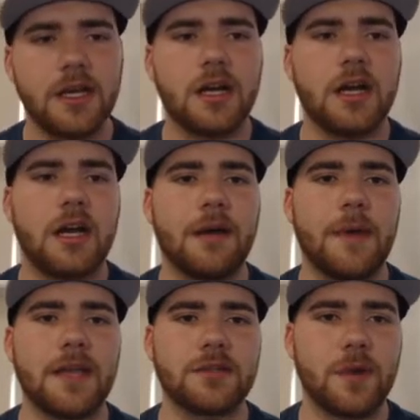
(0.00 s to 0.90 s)

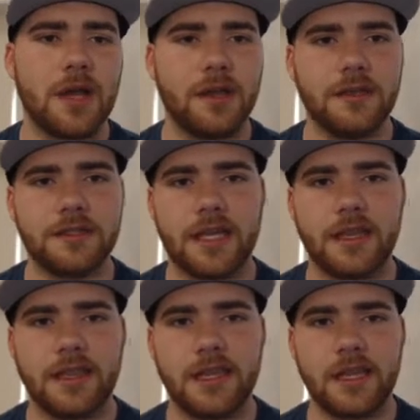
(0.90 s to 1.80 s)
as well as
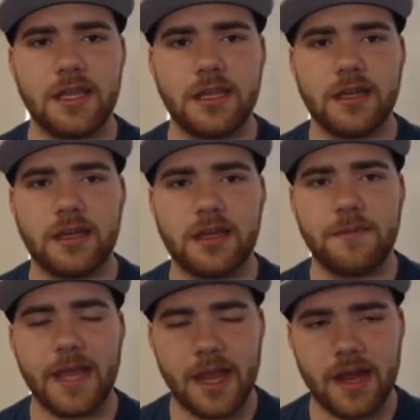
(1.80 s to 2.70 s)
like the
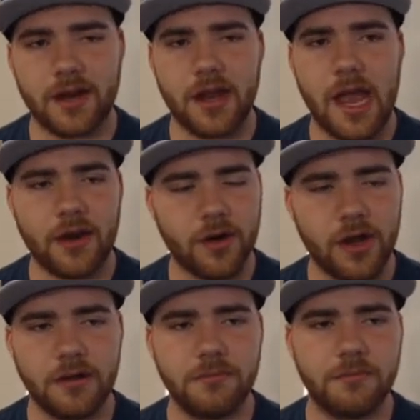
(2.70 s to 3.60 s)
Mega
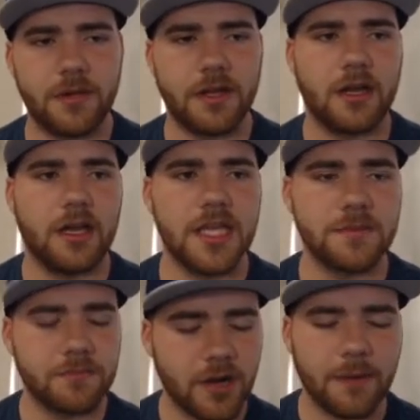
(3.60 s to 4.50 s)
Aggron, but
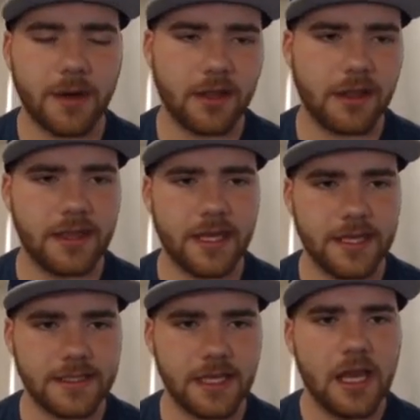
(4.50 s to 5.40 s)
it's primarily
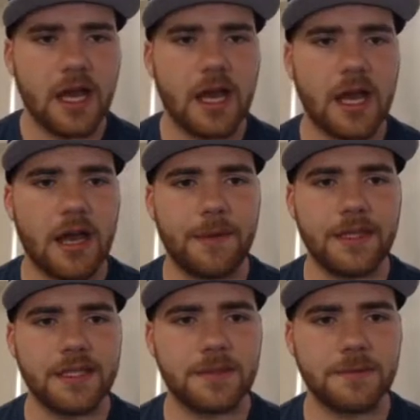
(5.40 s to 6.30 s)
this.
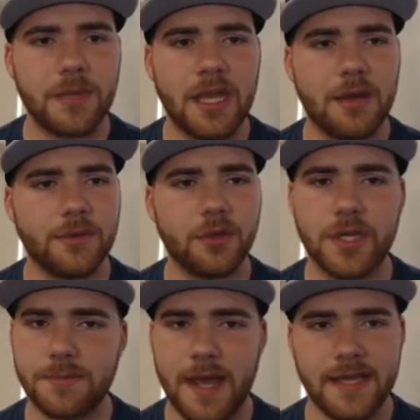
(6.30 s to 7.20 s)
And just being able to
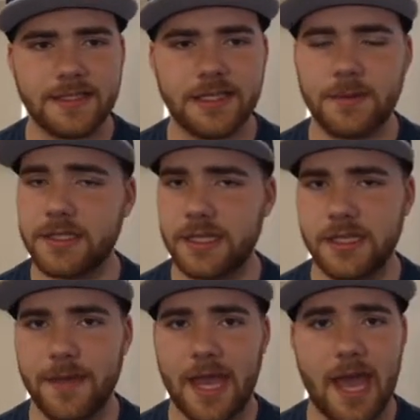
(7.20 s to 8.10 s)
Wish Pass, especially in
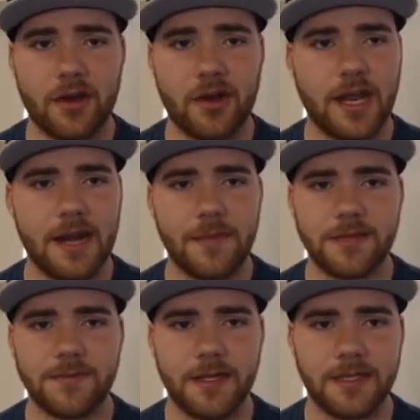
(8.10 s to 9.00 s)
the Mega Aggron, kind of
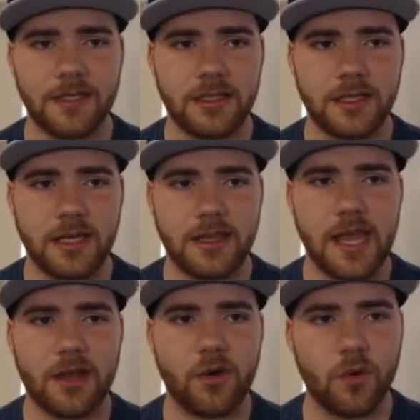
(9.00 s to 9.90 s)
makes my
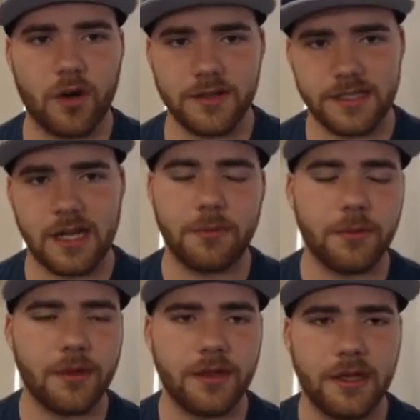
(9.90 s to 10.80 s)
that core
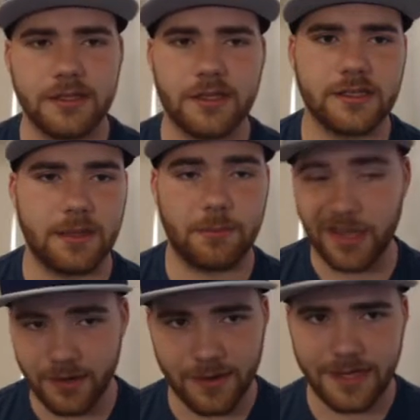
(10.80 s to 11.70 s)
unstoppable as long as I
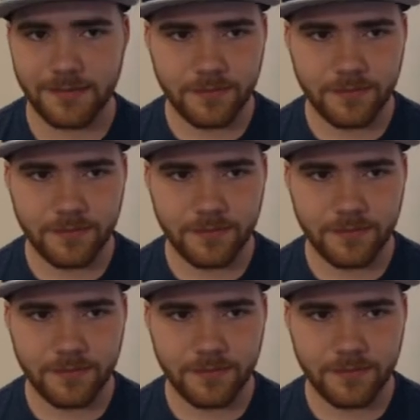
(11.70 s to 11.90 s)
play it right.